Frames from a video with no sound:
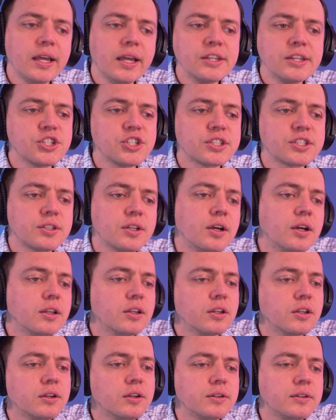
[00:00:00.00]
It's just
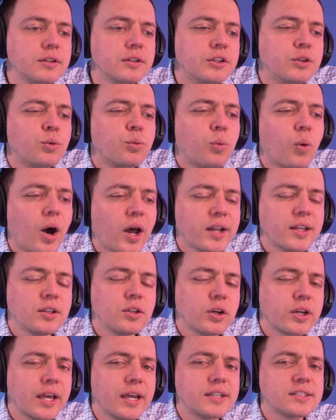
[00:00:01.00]
you want to
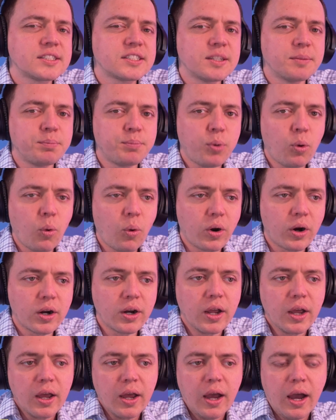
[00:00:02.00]
look at support